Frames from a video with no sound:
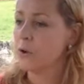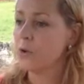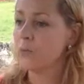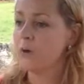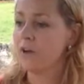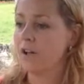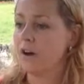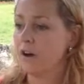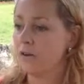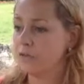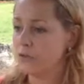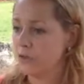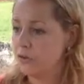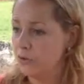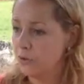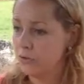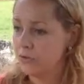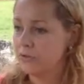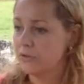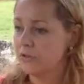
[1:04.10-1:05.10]
Norway, after
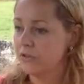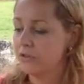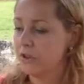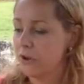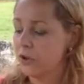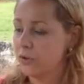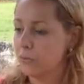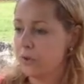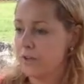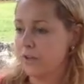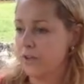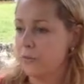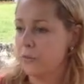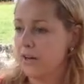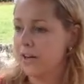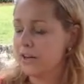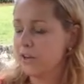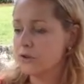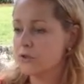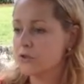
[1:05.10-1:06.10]
you're done with the
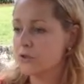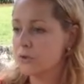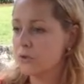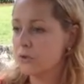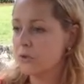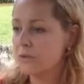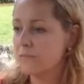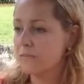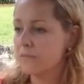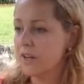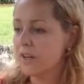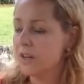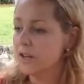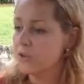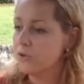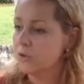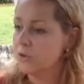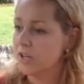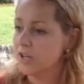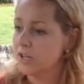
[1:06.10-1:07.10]
regular school,
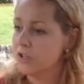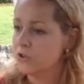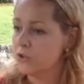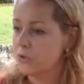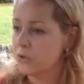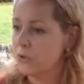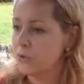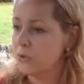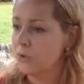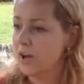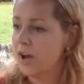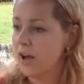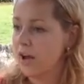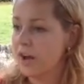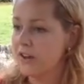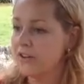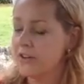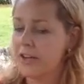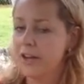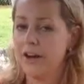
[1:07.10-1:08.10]
you can do
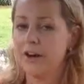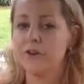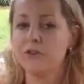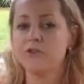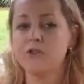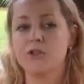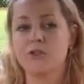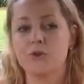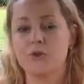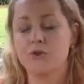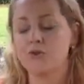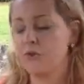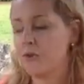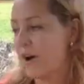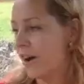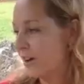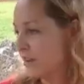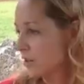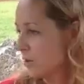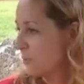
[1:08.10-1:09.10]
a year just to
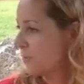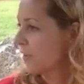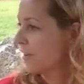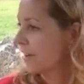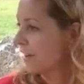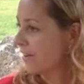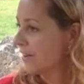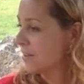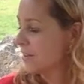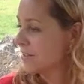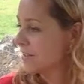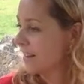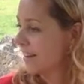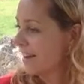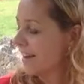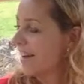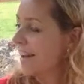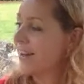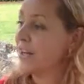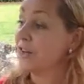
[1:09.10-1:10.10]
try something else.
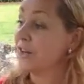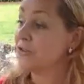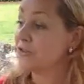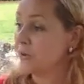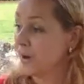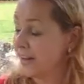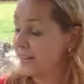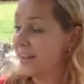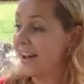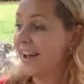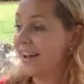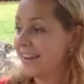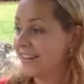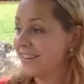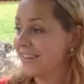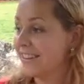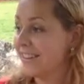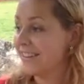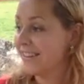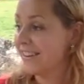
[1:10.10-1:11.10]
And I tried
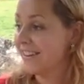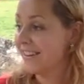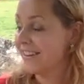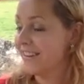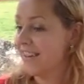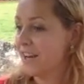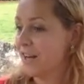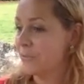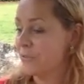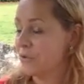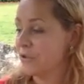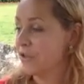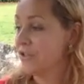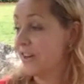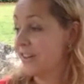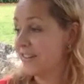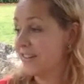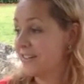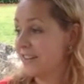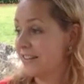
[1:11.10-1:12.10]
acting, and then I was
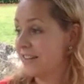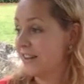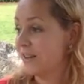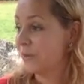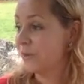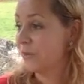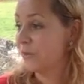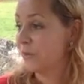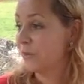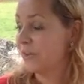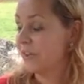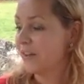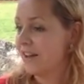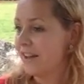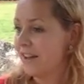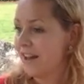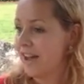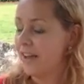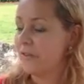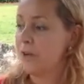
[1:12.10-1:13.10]
19 years old,
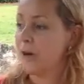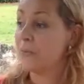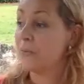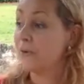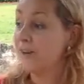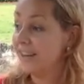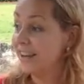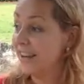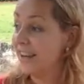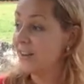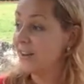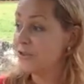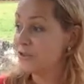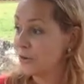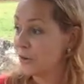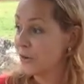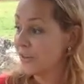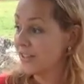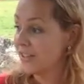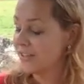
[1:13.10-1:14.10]
and I really
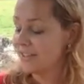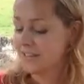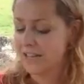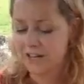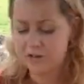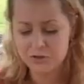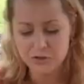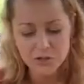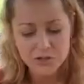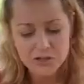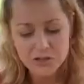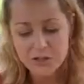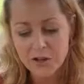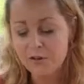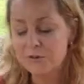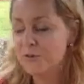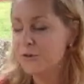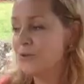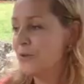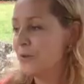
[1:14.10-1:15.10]
enjoyed it, and I just
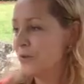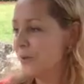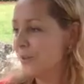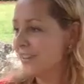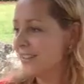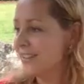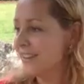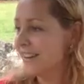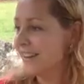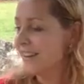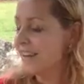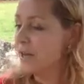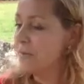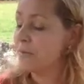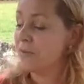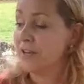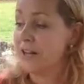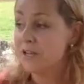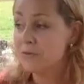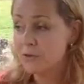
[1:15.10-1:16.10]
loved to do it,
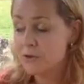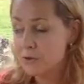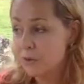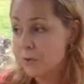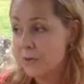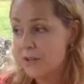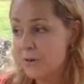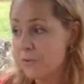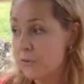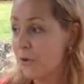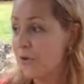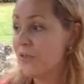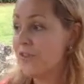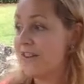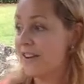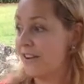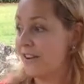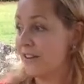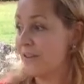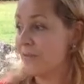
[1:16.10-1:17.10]
but that was only 1
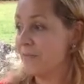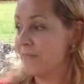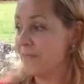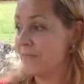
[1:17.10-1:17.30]
year.